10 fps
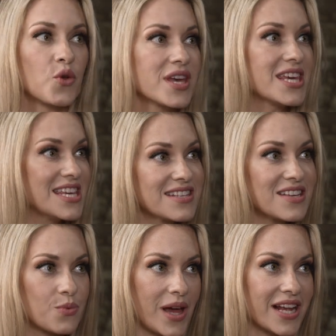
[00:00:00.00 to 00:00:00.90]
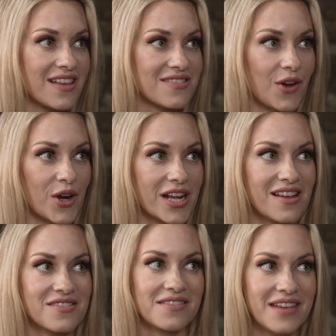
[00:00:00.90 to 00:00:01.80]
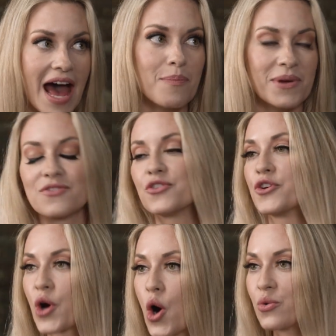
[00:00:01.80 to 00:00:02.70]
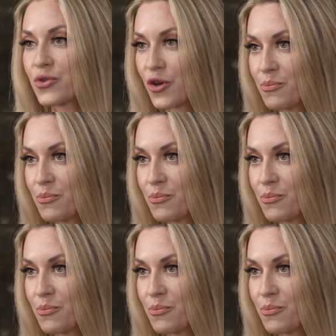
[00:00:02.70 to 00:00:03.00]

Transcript: So the easiest way to get started is to tap into your own